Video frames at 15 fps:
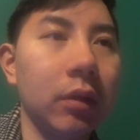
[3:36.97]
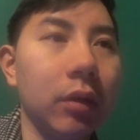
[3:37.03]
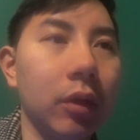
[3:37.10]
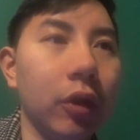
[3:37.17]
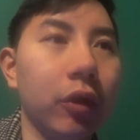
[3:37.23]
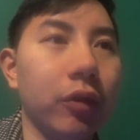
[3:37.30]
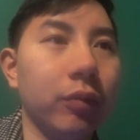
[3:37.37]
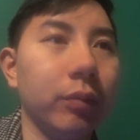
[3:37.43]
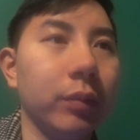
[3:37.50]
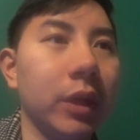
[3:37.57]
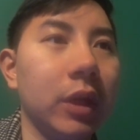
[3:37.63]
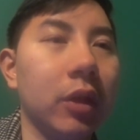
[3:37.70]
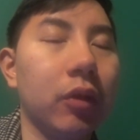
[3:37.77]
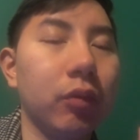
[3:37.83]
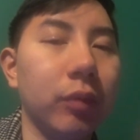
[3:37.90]
home,
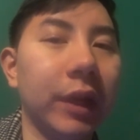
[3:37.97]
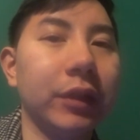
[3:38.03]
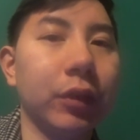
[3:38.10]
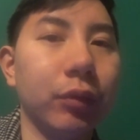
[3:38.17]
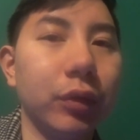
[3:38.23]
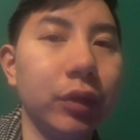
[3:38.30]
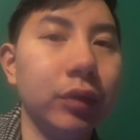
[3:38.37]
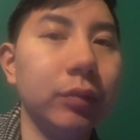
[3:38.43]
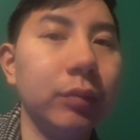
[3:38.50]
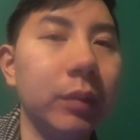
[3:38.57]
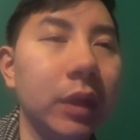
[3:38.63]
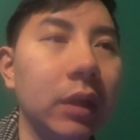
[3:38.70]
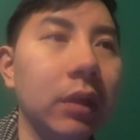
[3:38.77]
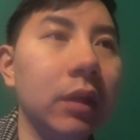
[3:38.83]
rent a room